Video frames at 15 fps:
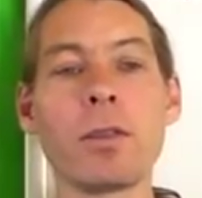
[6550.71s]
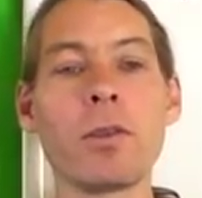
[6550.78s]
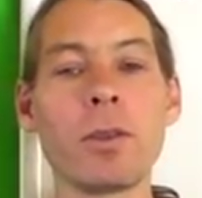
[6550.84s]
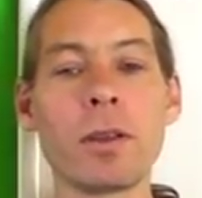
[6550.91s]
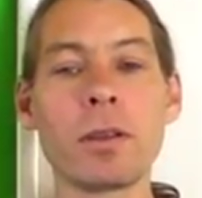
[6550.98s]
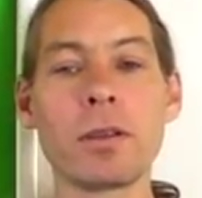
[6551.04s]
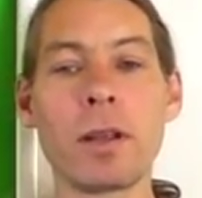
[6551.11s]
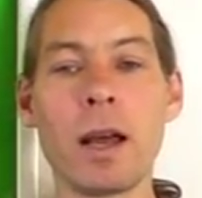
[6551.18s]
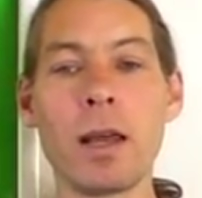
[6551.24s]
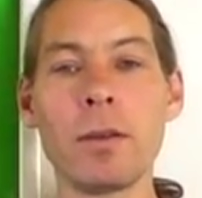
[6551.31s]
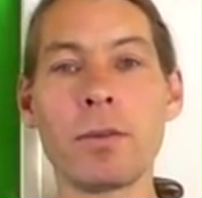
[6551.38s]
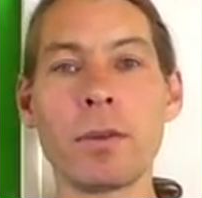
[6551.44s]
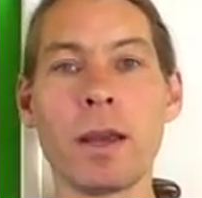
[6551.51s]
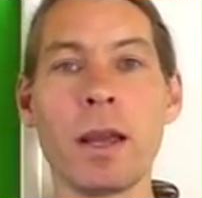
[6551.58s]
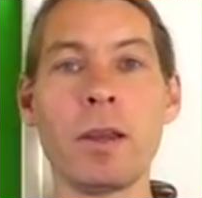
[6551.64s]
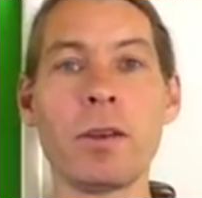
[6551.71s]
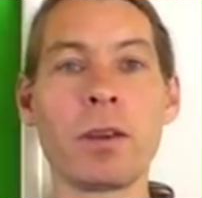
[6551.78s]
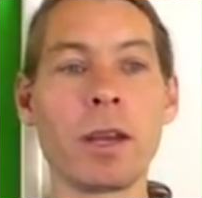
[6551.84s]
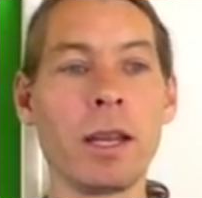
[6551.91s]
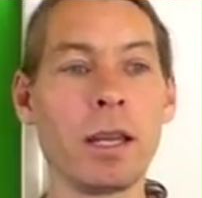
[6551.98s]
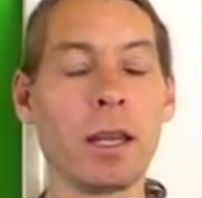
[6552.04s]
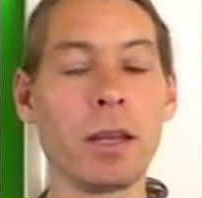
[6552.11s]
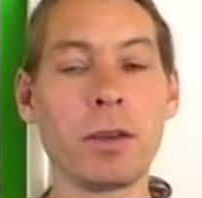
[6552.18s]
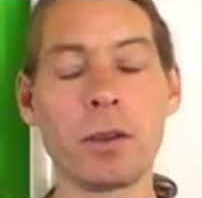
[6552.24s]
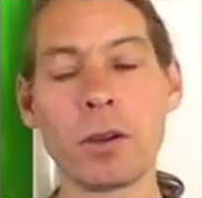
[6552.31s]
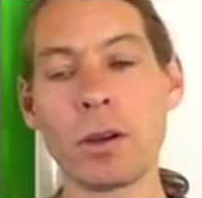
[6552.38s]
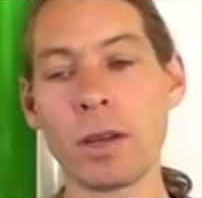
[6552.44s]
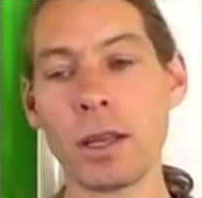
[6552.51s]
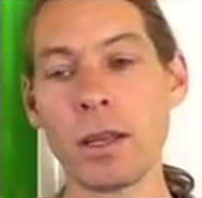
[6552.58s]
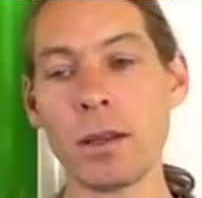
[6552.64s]
through this life and you're going to get
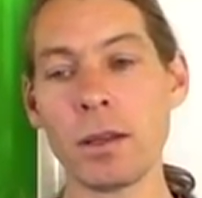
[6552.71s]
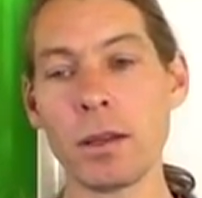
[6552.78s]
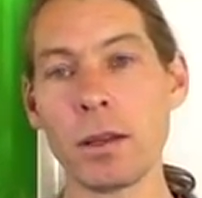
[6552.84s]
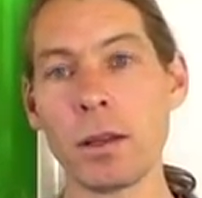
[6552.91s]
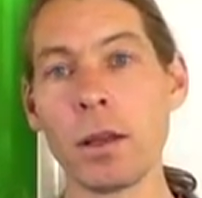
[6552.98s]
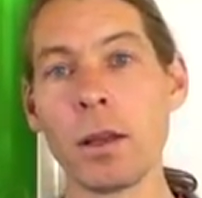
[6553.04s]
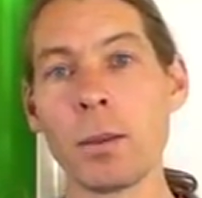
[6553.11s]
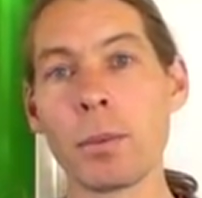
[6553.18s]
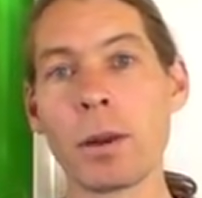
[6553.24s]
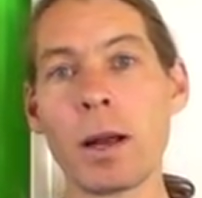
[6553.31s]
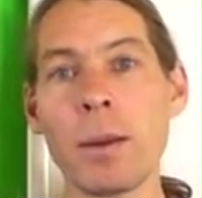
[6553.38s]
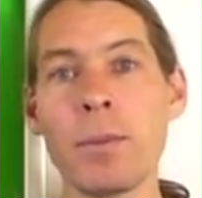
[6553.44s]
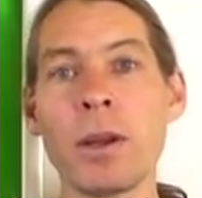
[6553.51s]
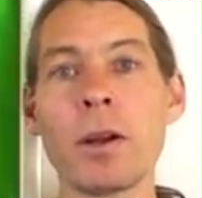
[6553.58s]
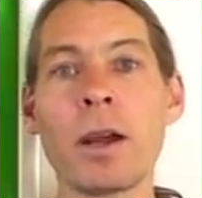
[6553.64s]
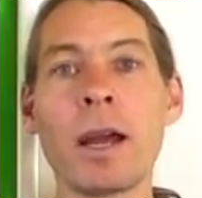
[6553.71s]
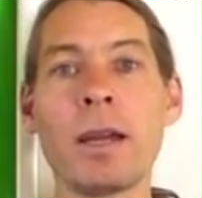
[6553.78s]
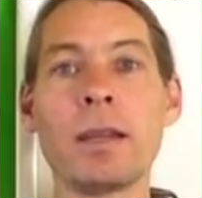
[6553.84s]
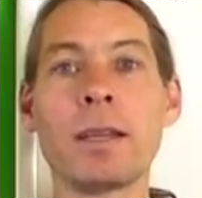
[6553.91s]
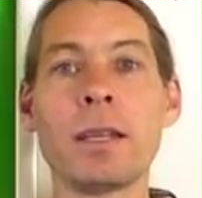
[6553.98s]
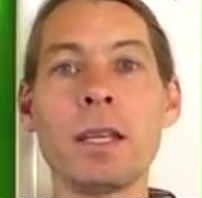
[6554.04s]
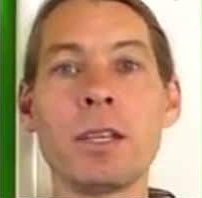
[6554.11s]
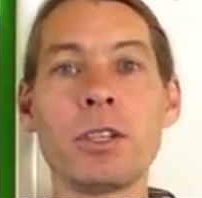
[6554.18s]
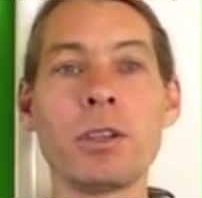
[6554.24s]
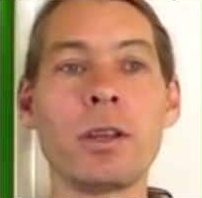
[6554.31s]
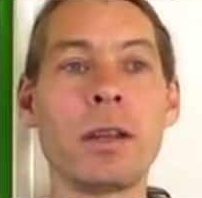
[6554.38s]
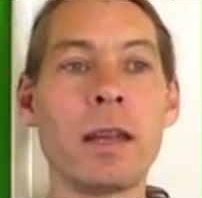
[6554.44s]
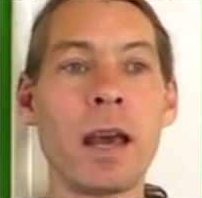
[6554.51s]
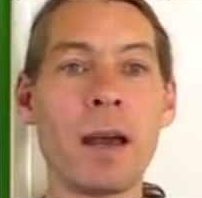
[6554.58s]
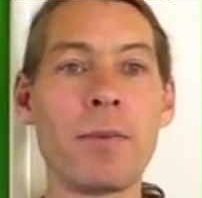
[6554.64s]
dirty, but I'm here how to teach you to
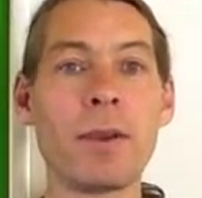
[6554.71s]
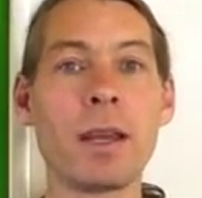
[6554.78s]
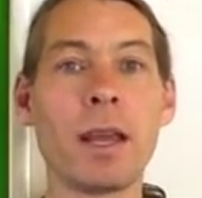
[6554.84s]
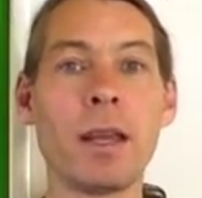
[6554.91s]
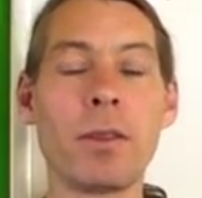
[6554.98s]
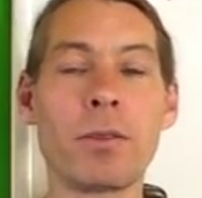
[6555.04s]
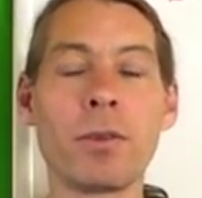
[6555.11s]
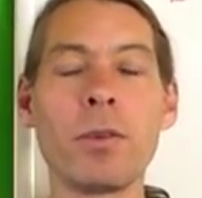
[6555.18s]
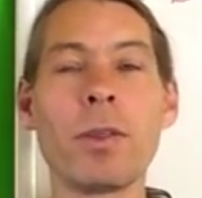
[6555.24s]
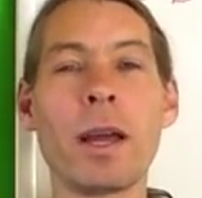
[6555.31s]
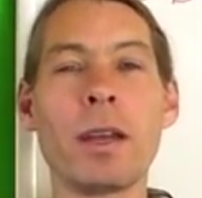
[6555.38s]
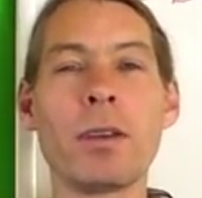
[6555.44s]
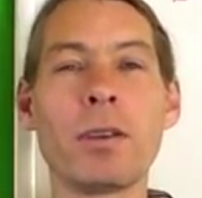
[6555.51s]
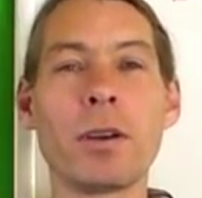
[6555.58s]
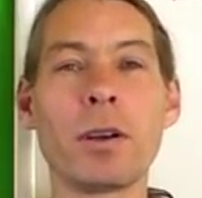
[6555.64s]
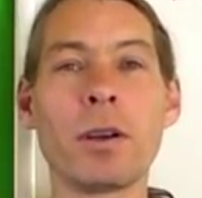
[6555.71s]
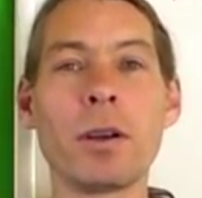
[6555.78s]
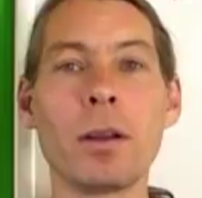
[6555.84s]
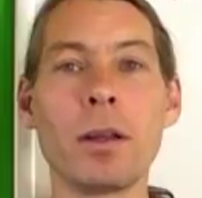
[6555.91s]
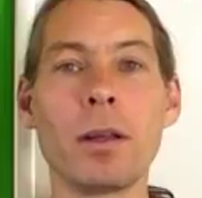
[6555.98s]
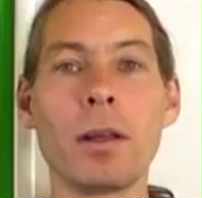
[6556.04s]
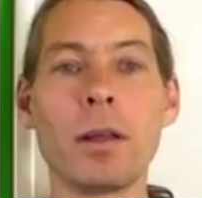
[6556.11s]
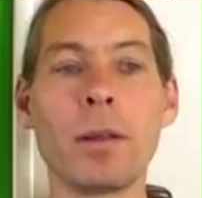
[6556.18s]
navigate through that dirt